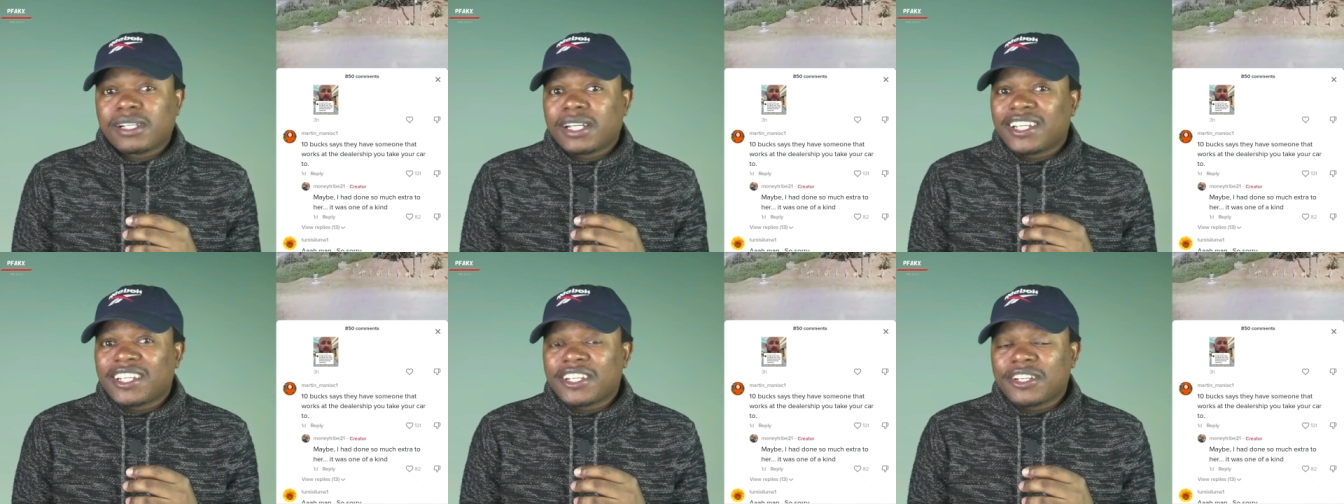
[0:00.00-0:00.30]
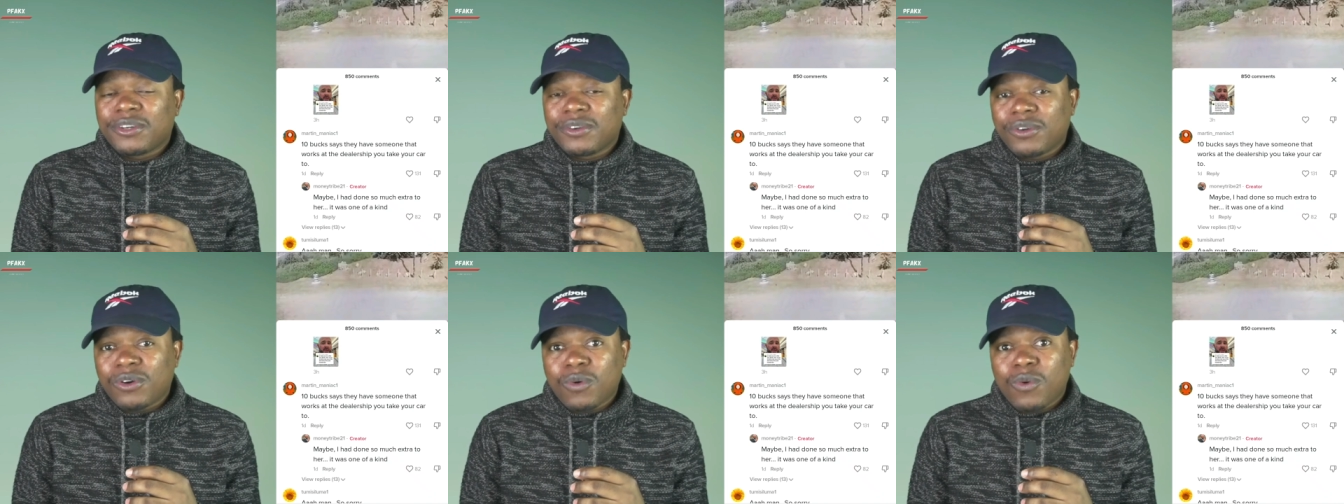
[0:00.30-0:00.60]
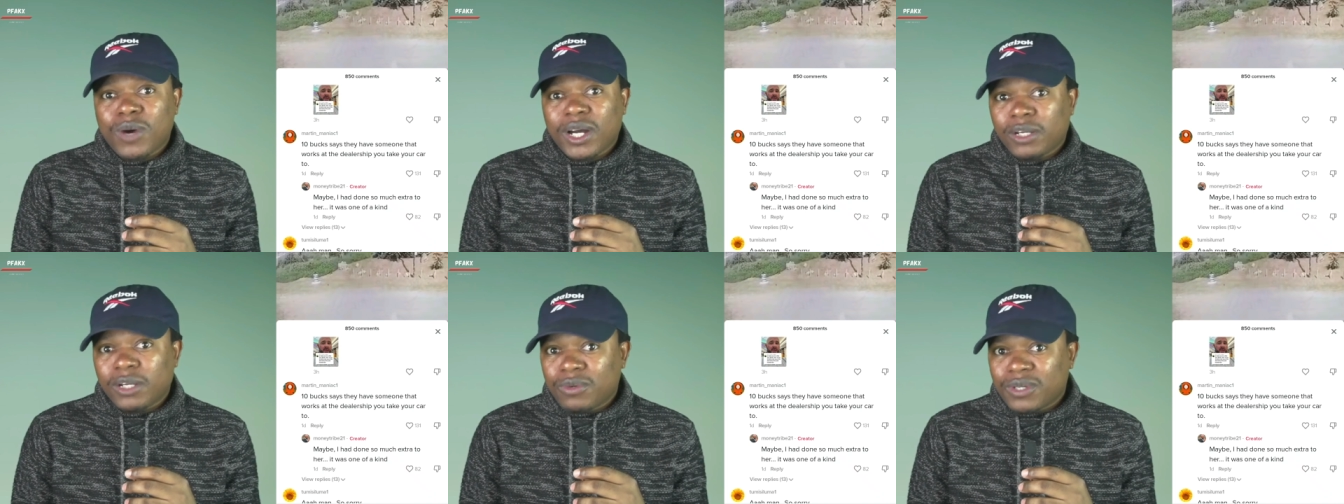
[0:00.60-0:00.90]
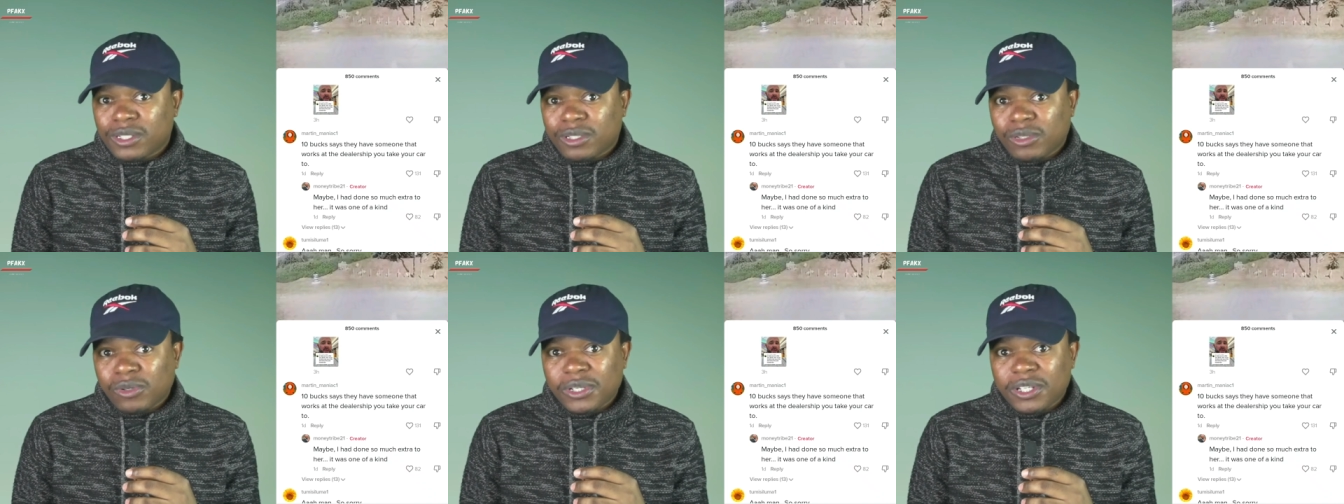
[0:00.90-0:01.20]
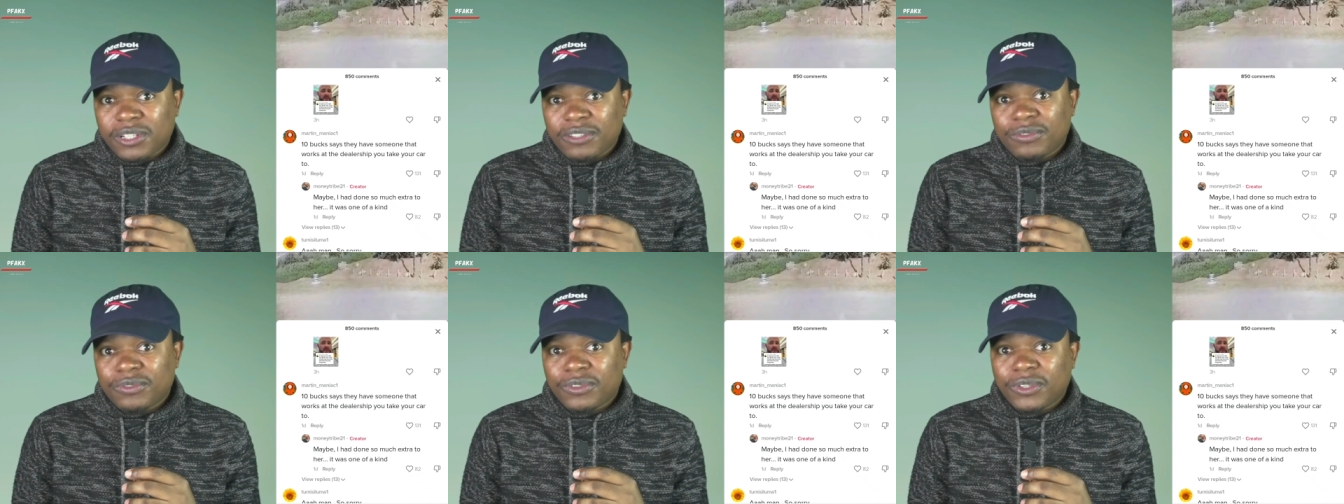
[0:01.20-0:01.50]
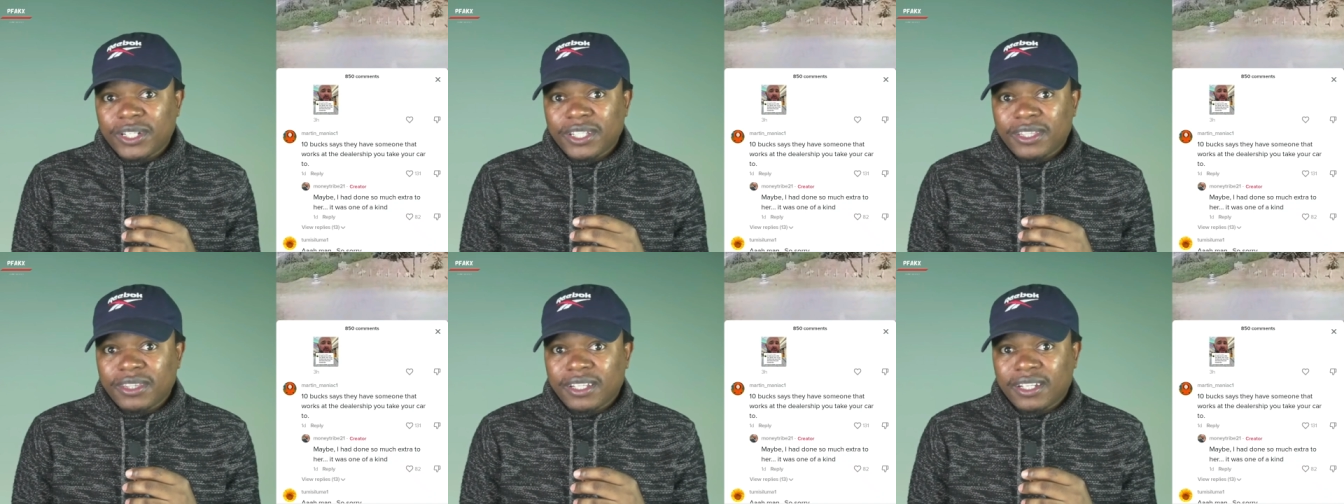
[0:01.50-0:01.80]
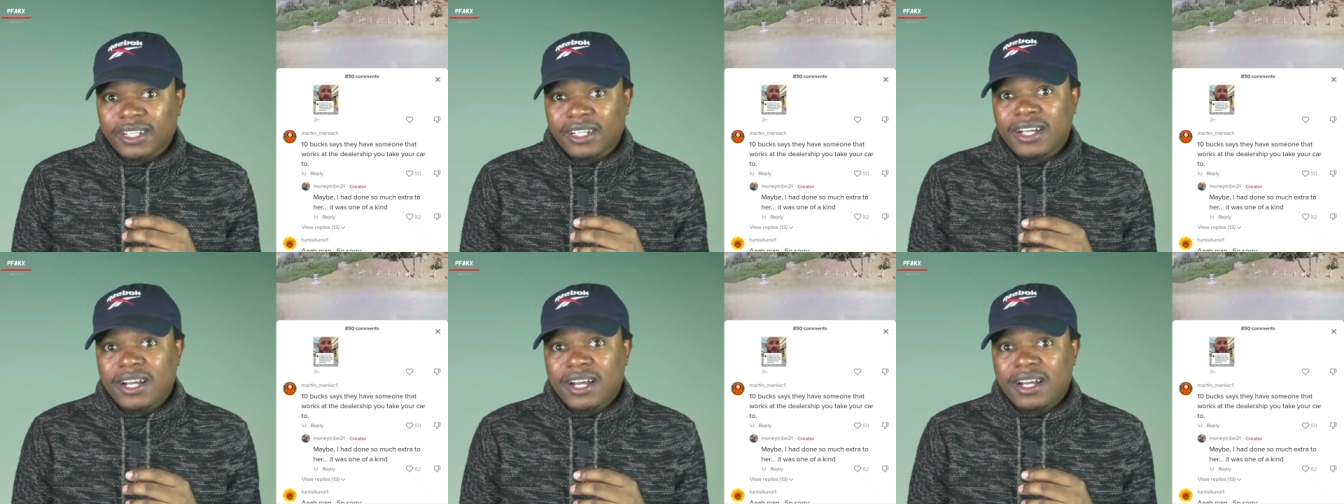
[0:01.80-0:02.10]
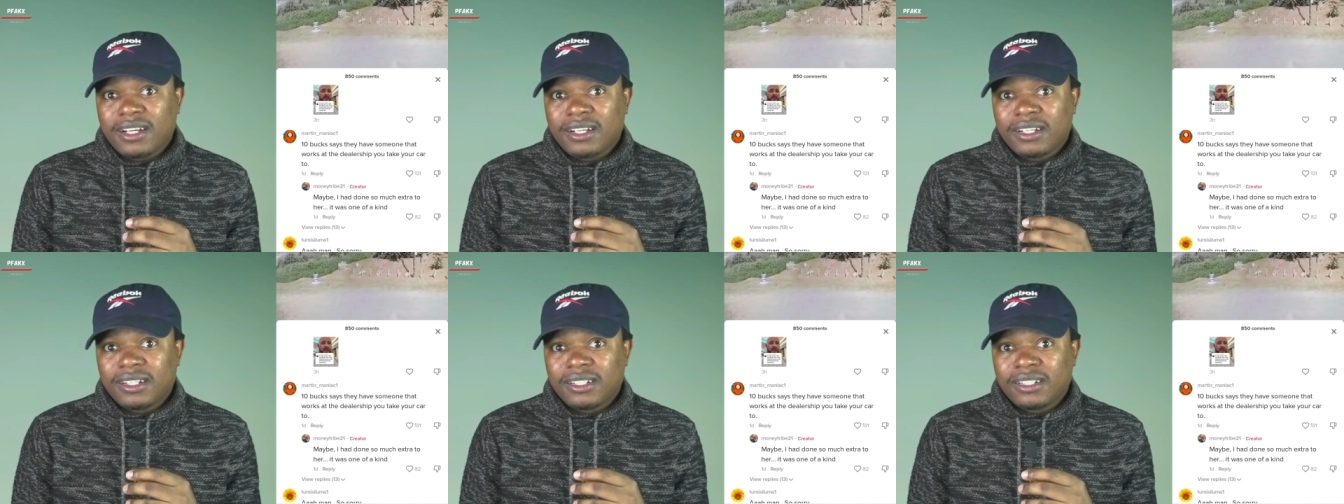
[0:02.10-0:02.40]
like he knew what he was looking for in the car.